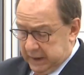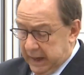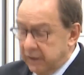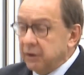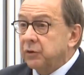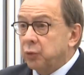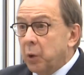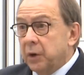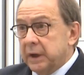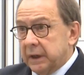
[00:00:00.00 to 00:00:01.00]
and in its
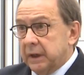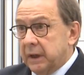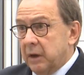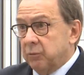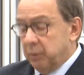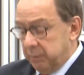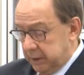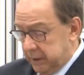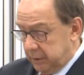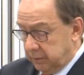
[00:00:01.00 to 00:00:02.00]
wording, came from the
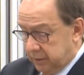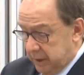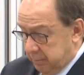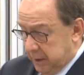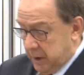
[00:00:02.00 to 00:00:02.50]
legal team.